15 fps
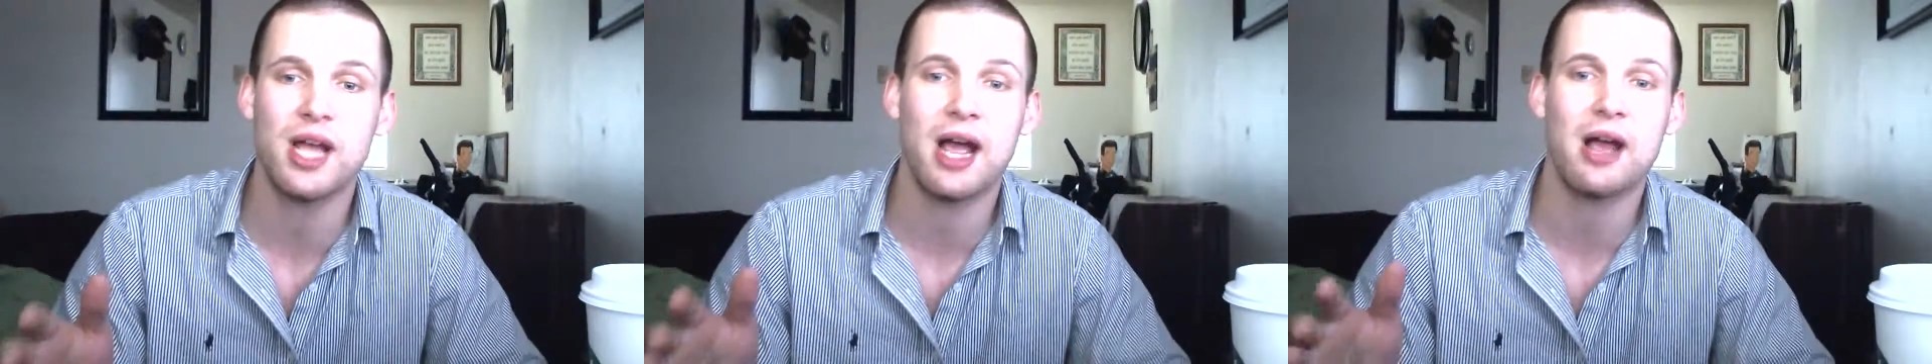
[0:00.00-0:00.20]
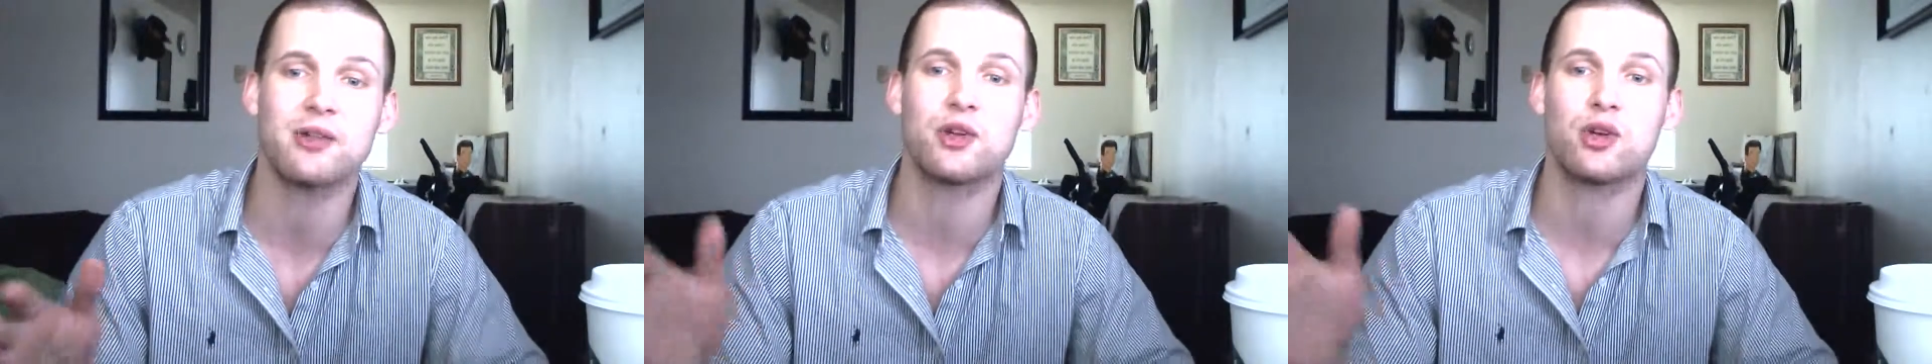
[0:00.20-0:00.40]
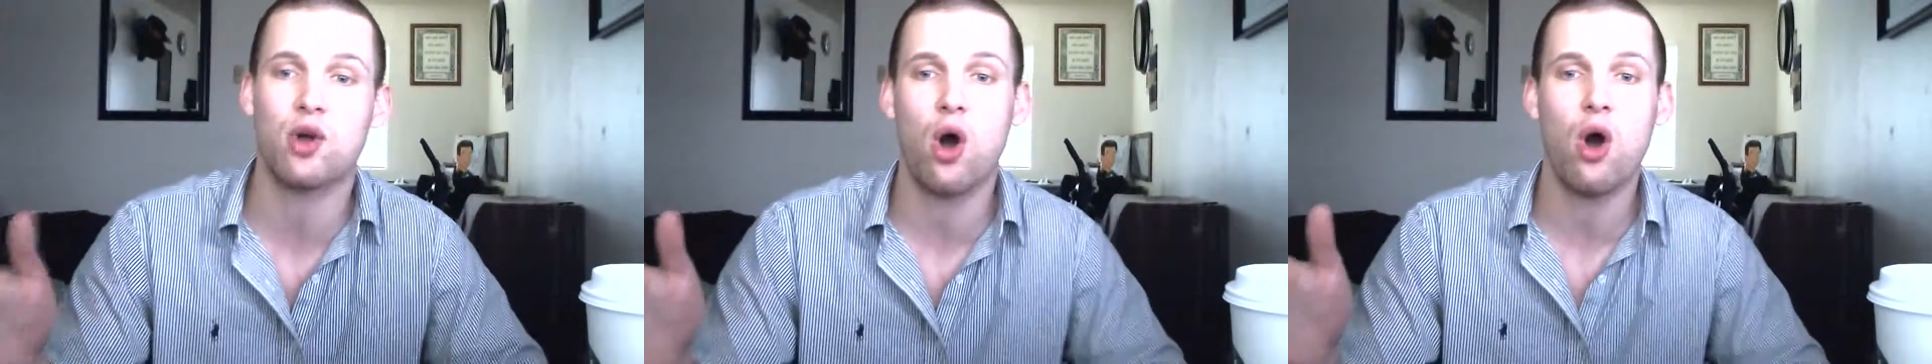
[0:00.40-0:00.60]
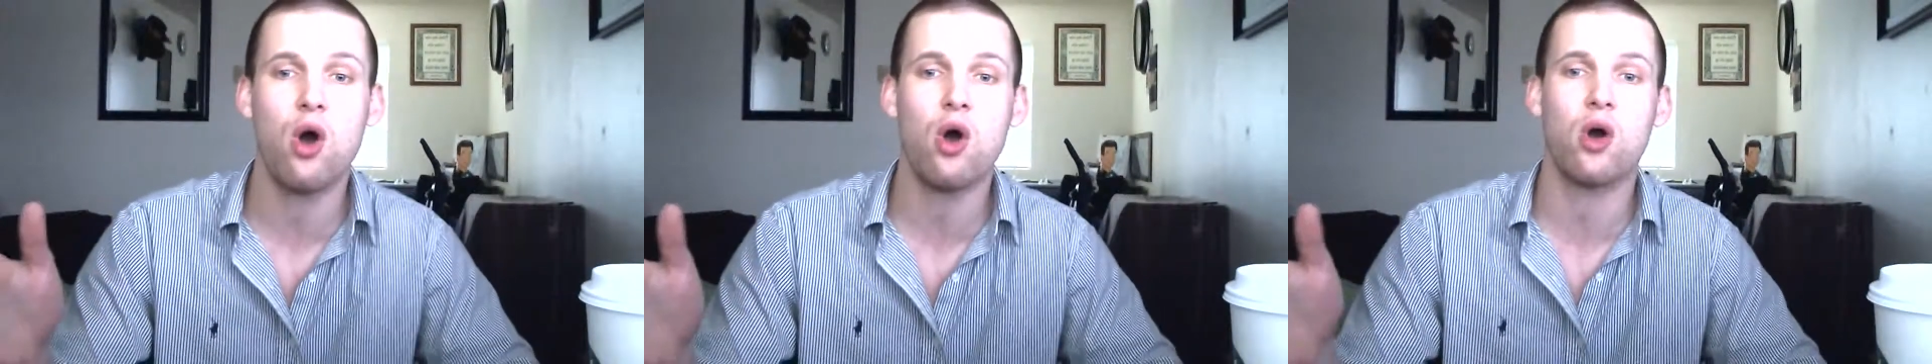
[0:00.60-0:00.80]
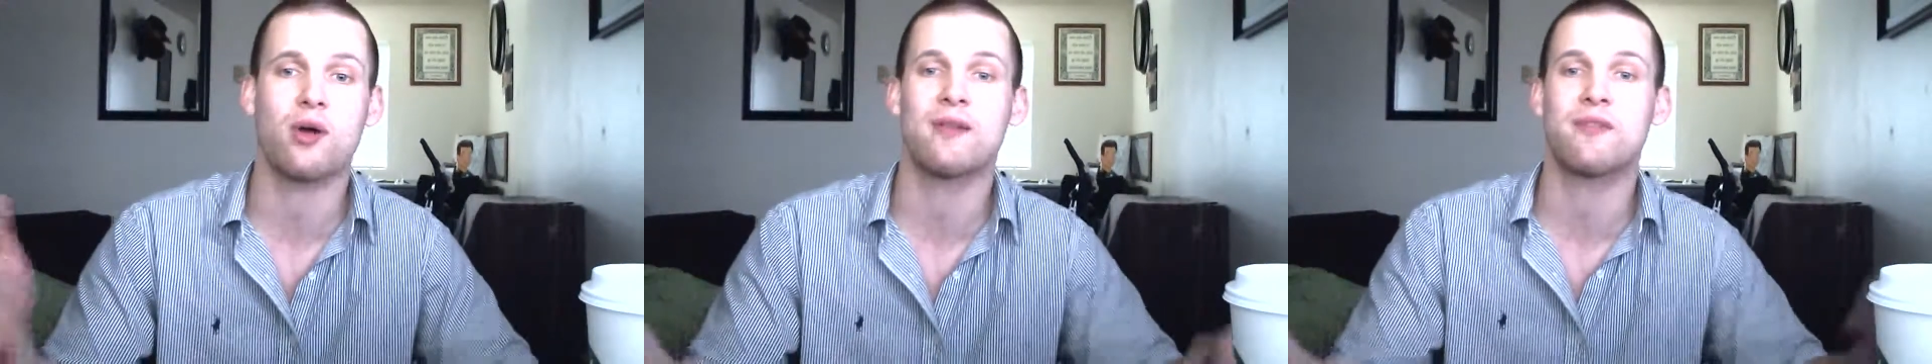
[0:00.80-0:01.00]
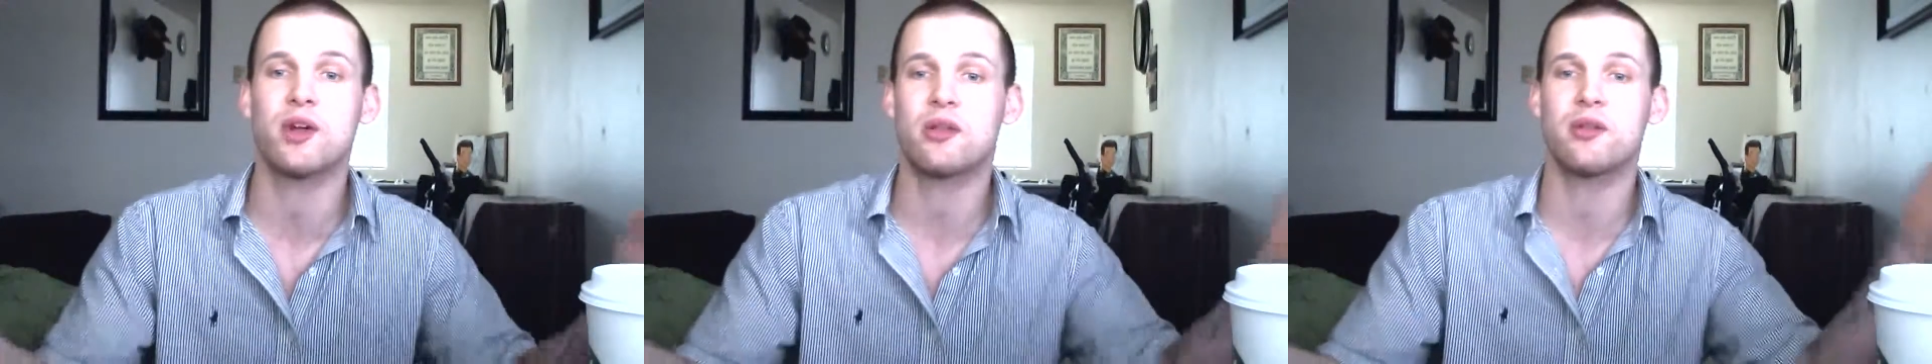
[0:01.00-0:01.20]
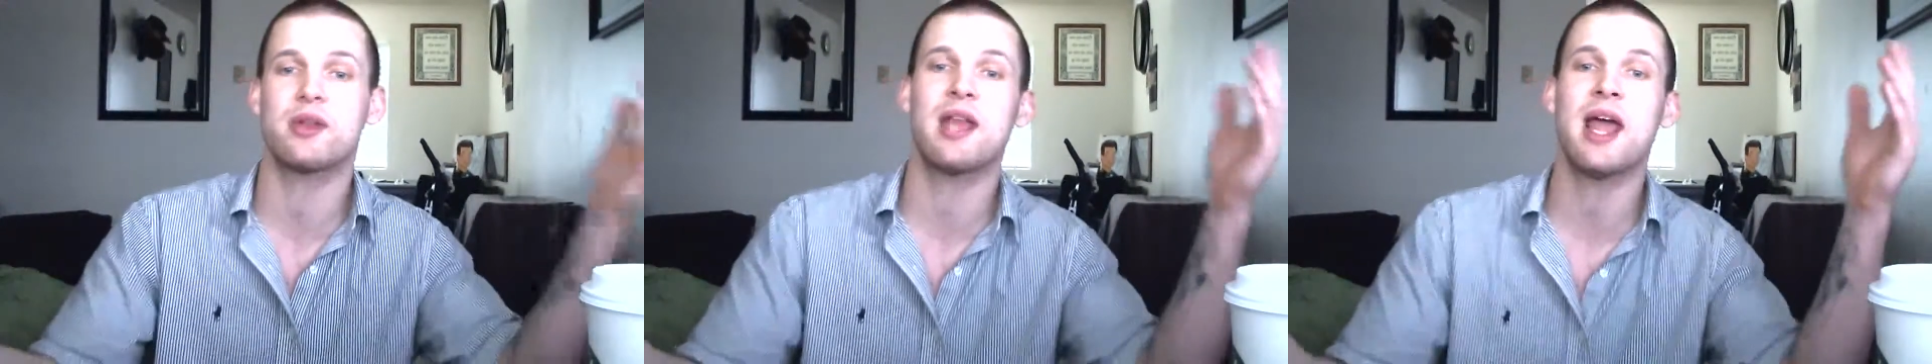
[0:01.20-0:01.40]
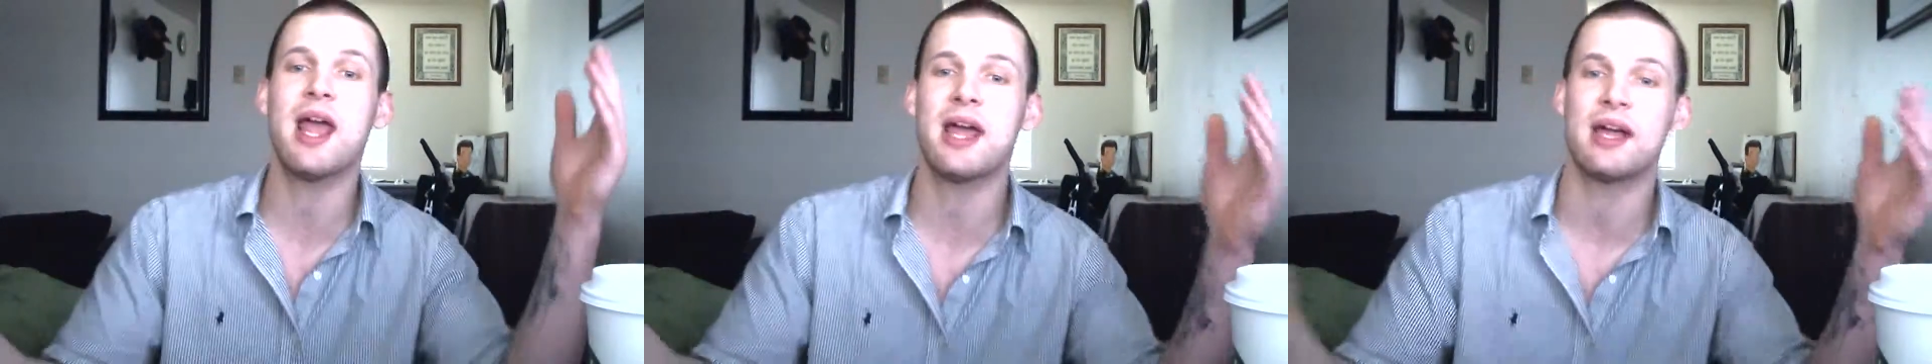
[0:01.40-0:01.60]
down your car every other
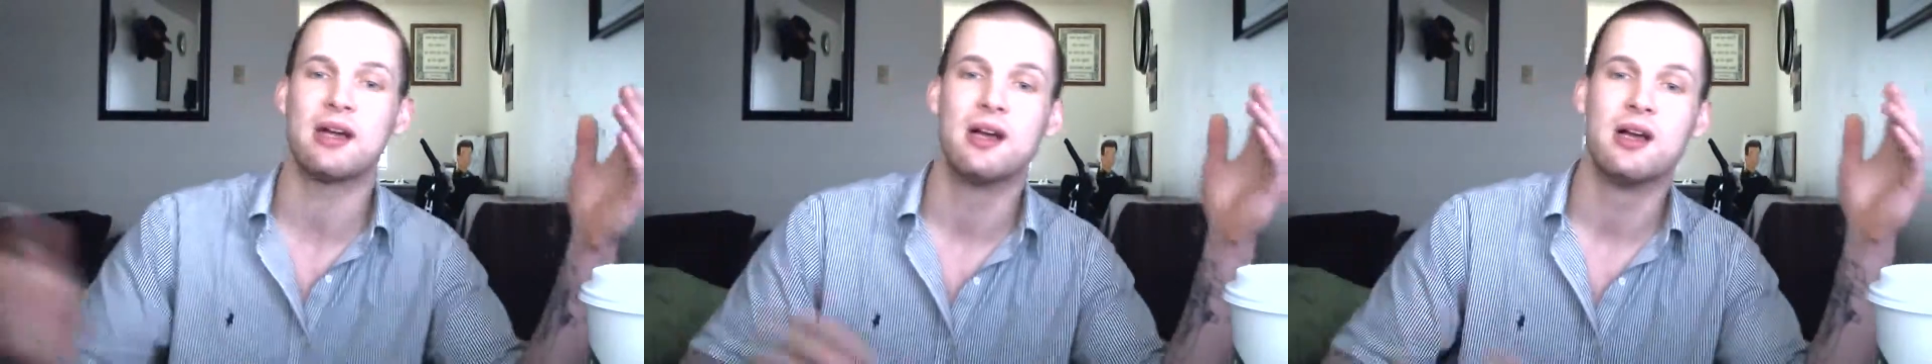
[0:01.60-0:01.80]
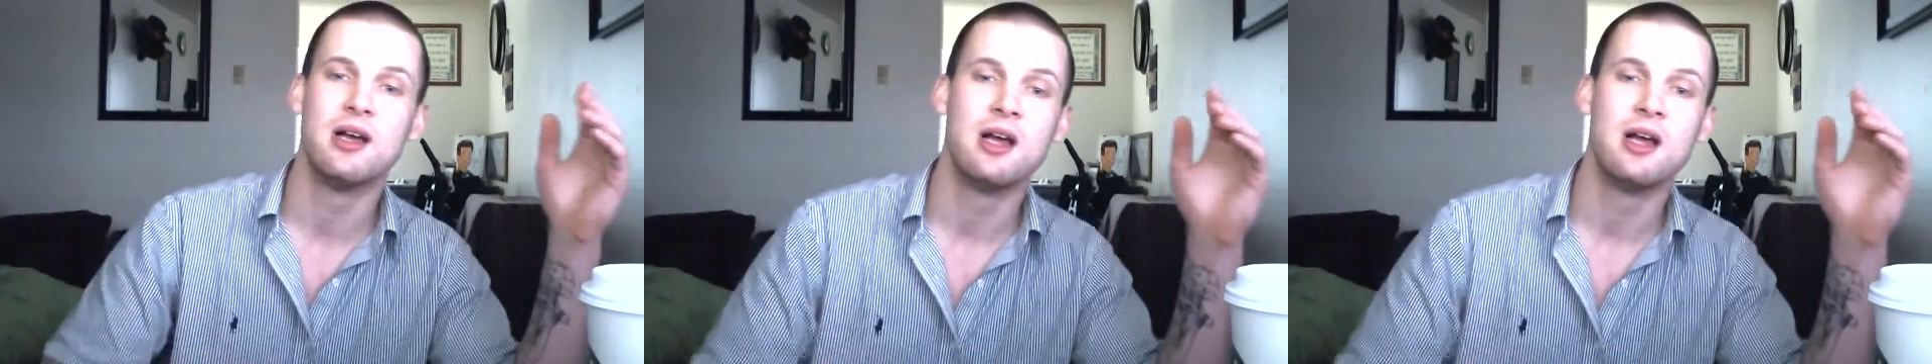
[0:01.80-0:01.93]
day.